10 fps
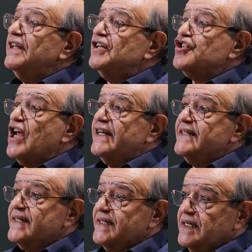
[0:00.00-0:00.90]
the
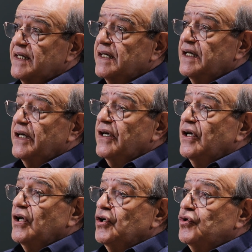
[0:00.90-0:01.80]
chance
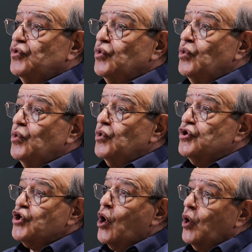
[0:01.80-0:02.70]
to
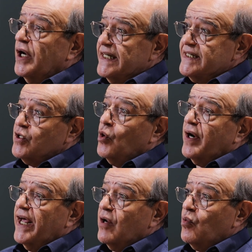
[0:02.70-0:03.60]
show his or
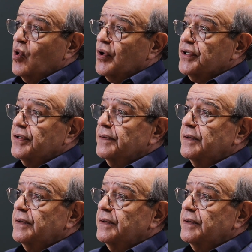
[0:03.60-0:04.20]
her work.